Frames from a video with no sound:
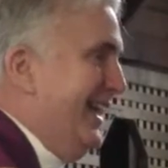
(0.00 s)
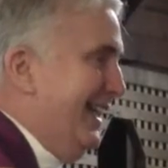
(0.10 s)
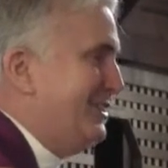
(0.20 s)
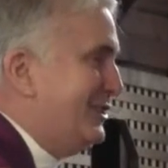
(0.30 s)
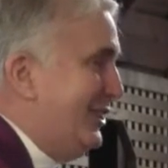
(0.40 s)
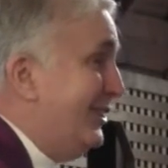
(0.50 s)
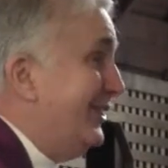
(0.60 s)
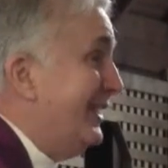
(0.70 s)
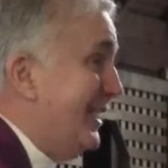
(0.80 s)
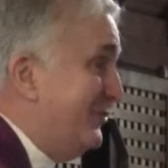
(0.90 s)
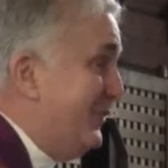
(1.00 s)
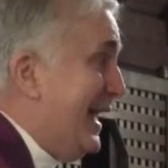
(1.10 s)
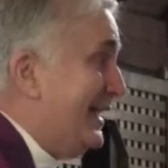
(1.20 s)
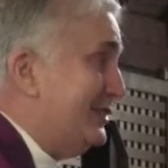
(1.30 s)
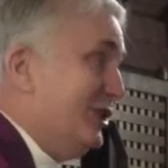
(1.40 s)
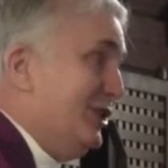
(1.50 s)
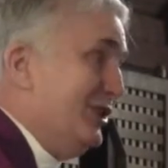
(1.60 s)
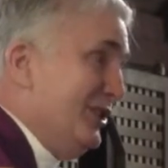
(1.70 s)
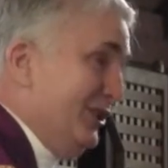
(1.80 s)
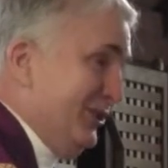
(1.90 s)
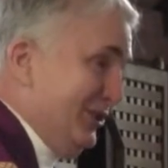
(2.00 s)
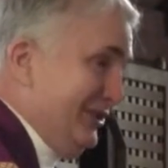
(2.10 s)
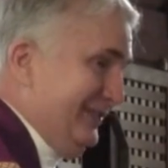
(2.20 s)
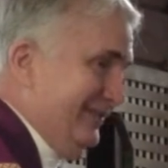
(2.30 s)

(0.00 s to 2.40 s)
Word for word: it's still, in fact, good news.